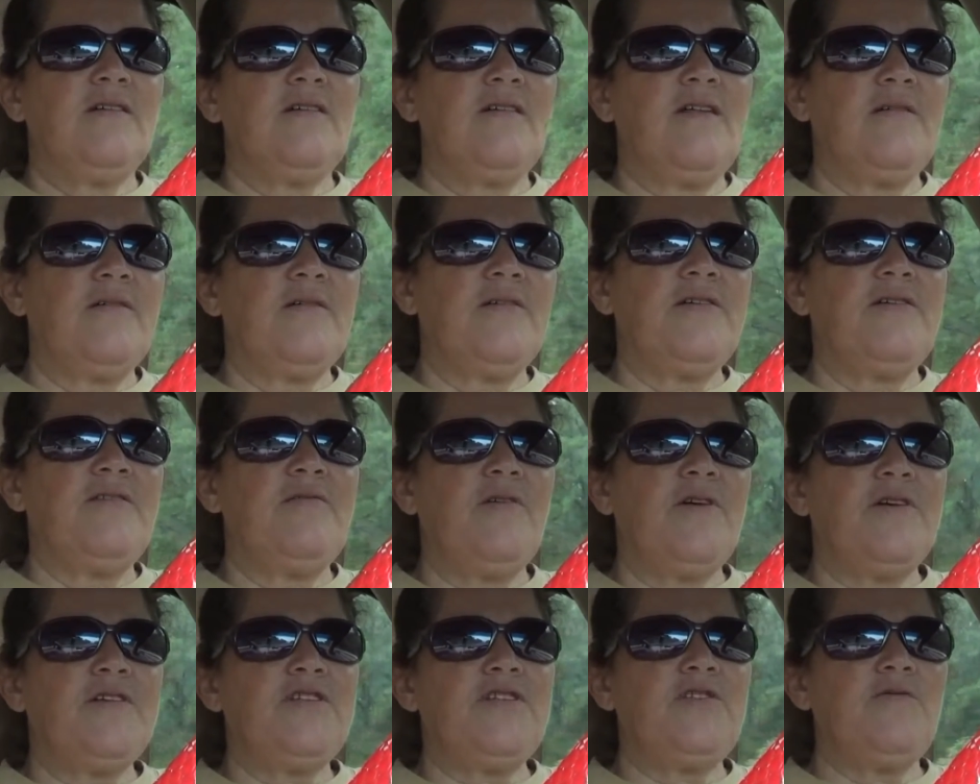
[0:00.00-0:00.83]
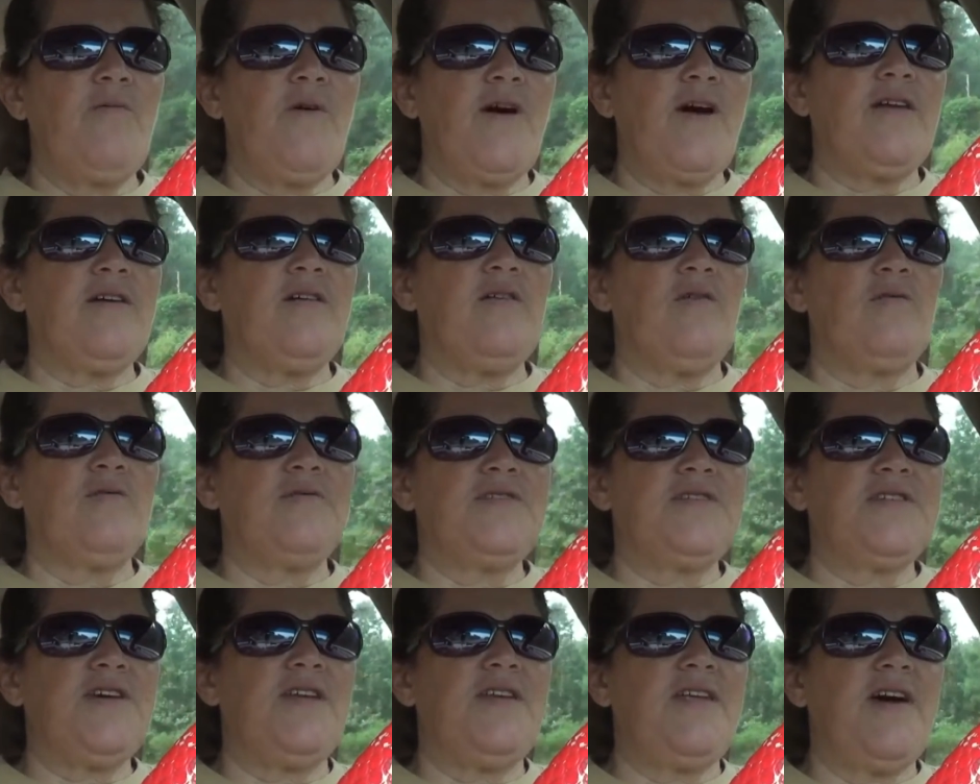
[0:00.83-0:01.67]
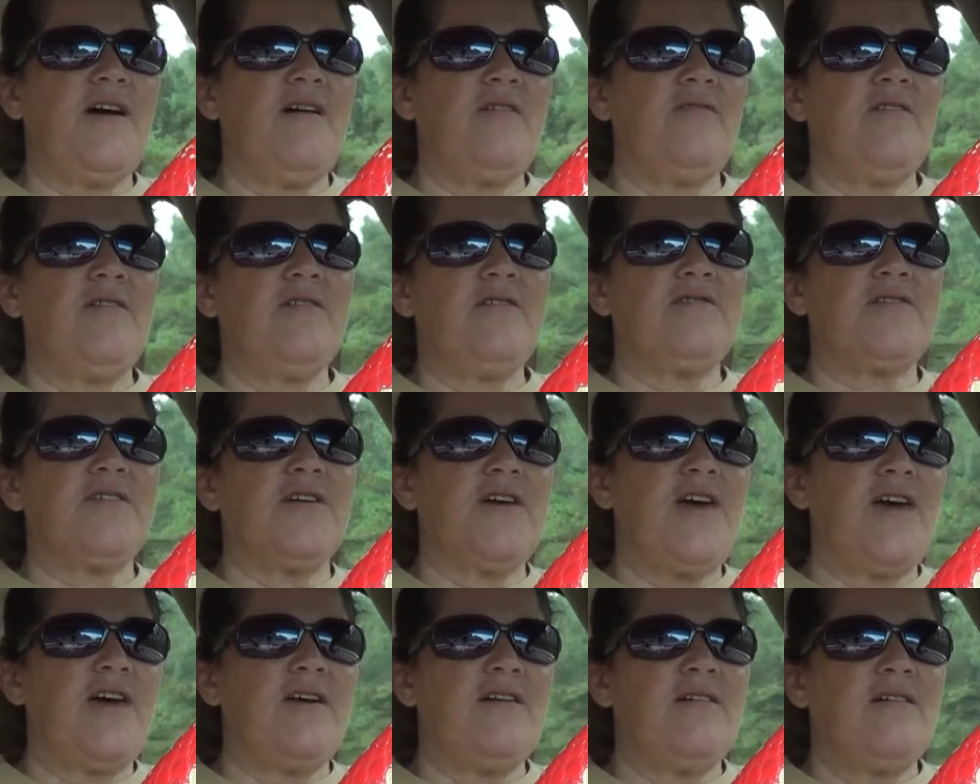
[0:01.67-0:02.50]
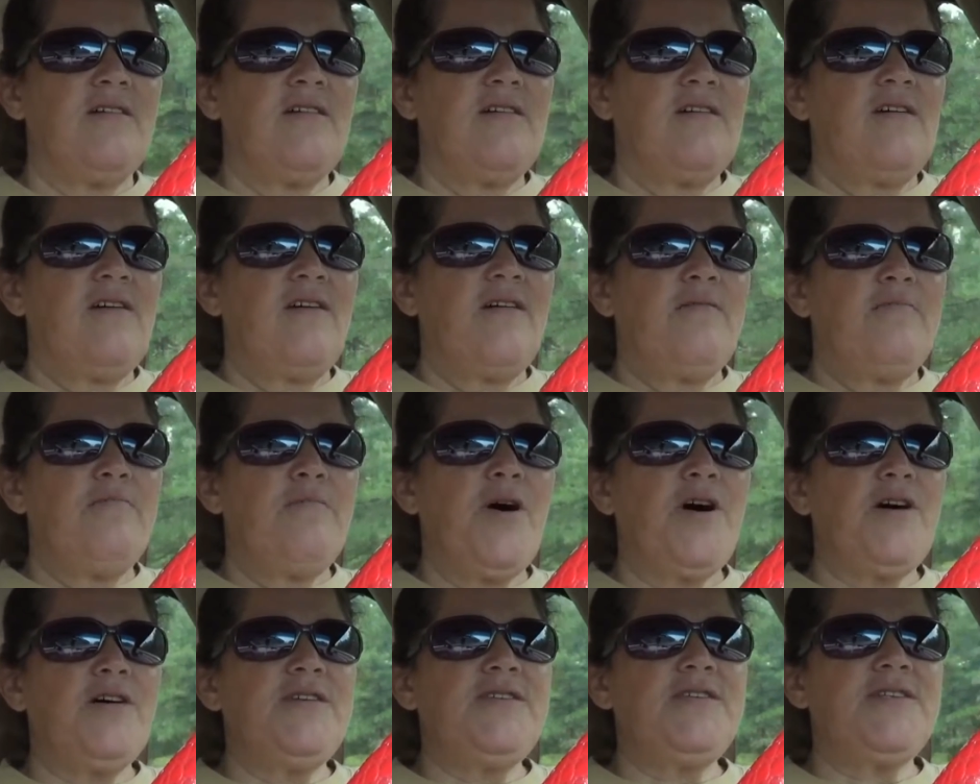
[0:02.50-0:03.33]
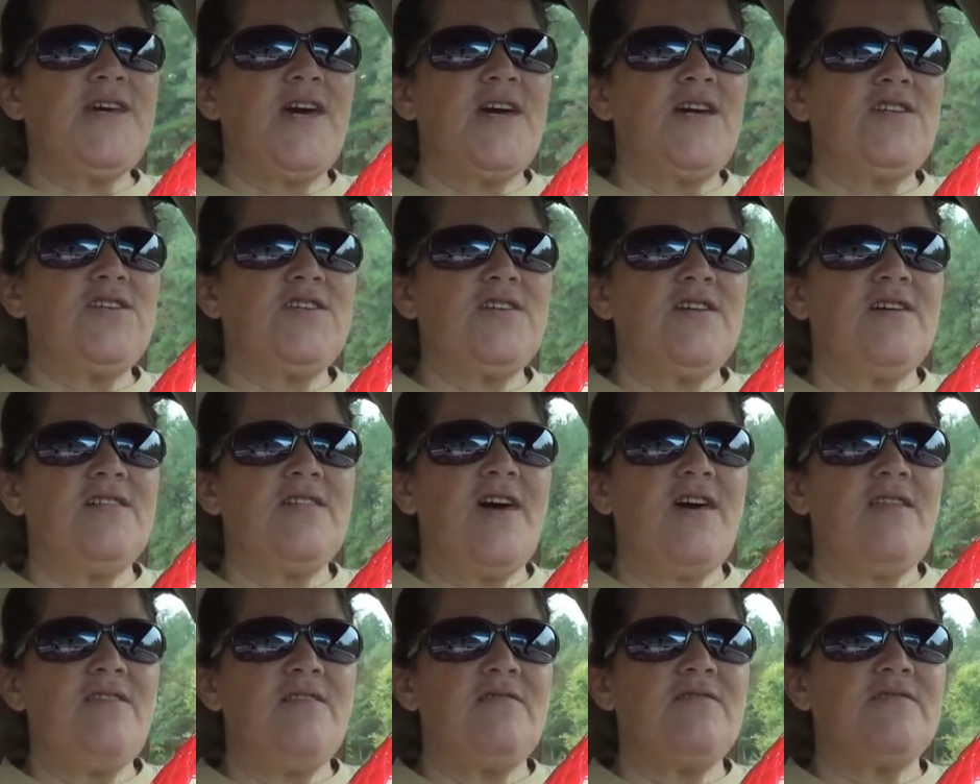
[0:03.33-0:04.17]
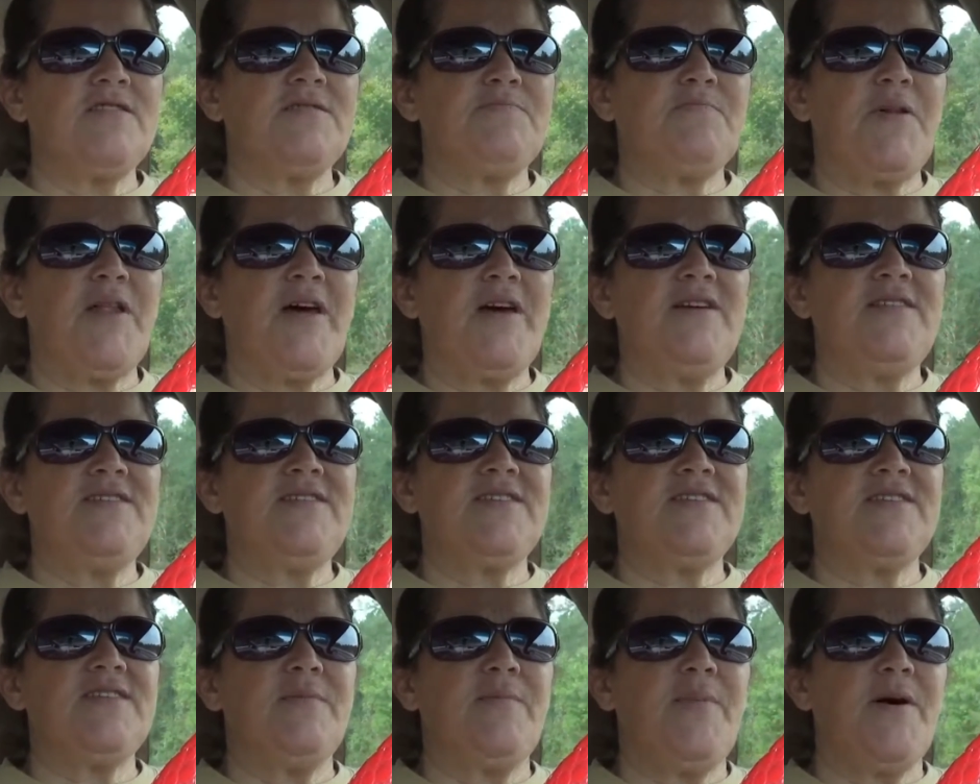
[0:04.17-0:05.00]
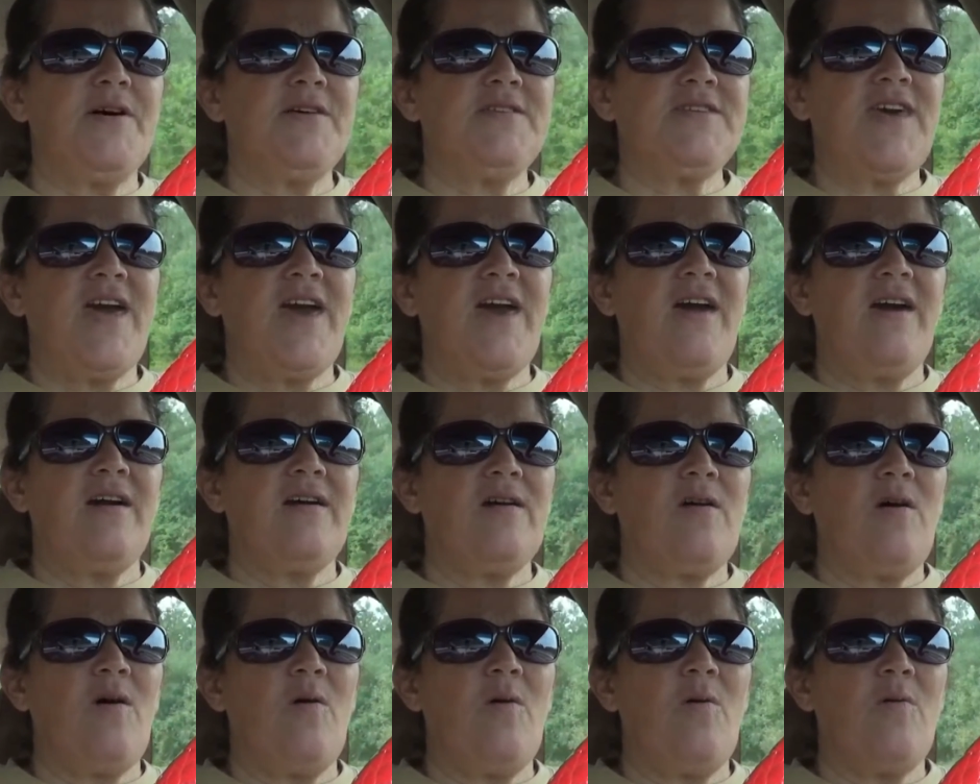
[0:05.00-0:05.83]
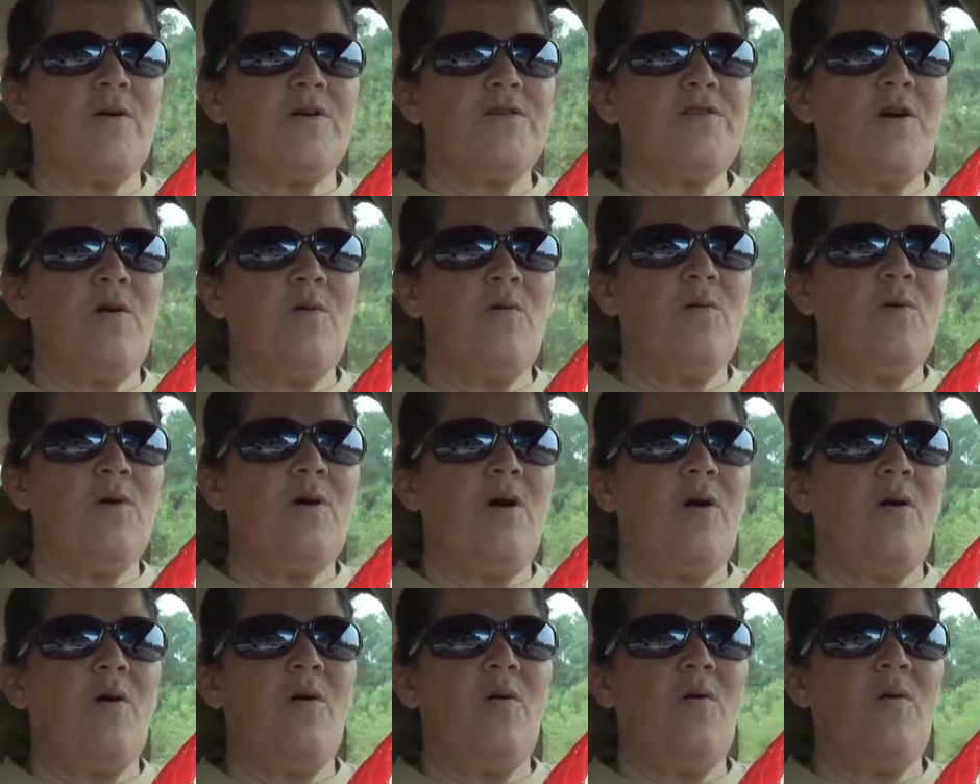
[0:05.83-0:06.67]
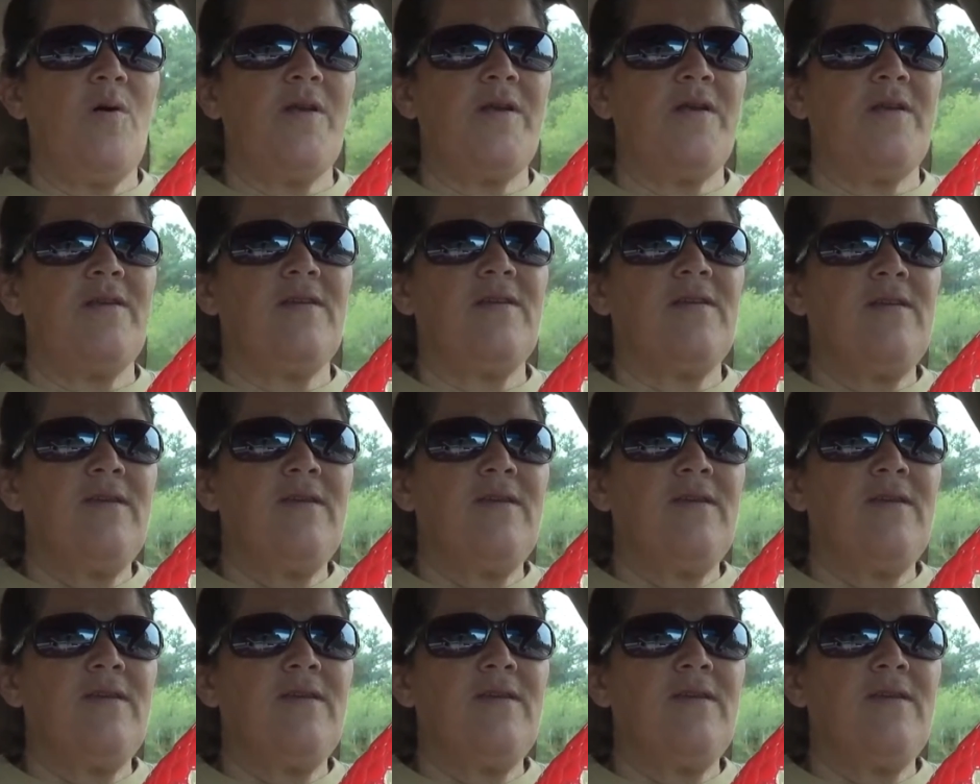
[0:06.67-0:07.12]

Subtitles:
Like, unless you want to go sit down there at the bus station, and then there's places the bus can't go or don't go, and